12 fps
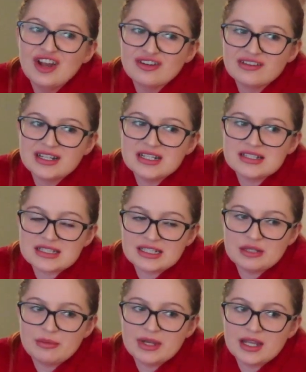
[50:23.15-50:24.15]
really
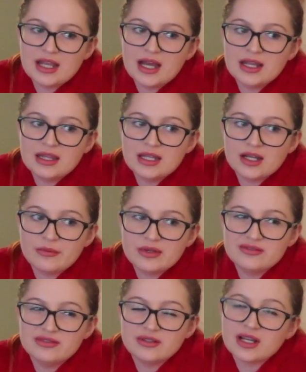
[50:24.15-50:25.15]
sleepy, and then I'm
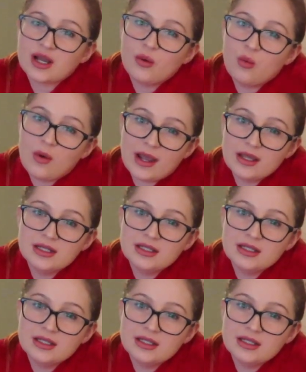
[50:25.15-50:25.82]
going to feel like a whale